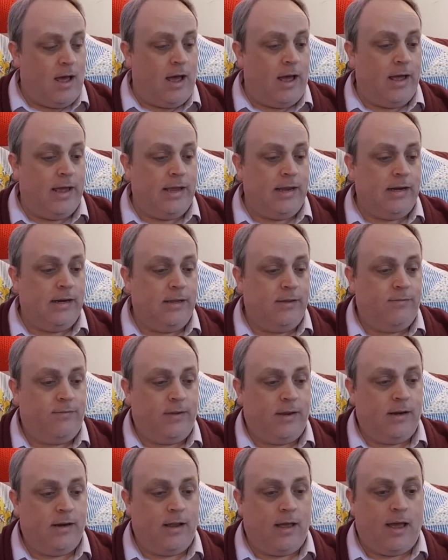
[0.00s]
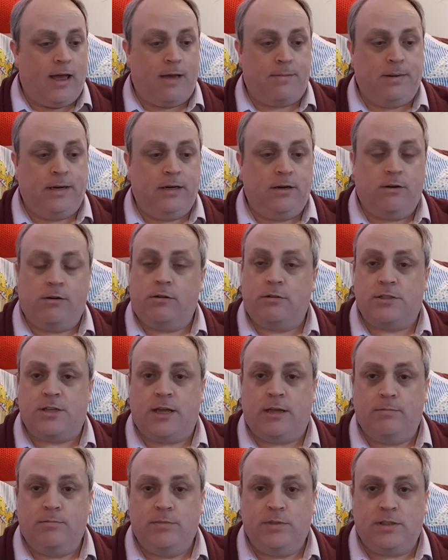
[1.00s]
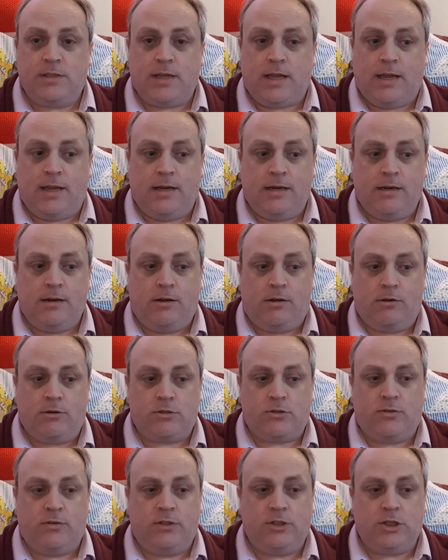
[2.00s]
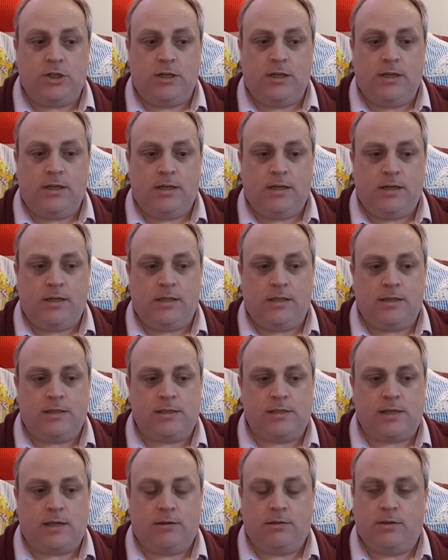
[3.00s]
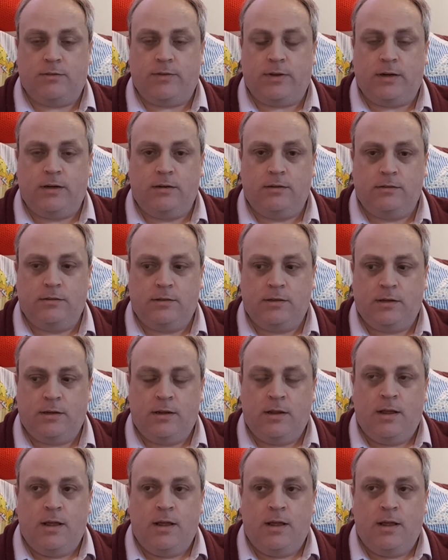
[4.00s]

I live in Abingdon-on-Thames in Oxfordshire in the south of England.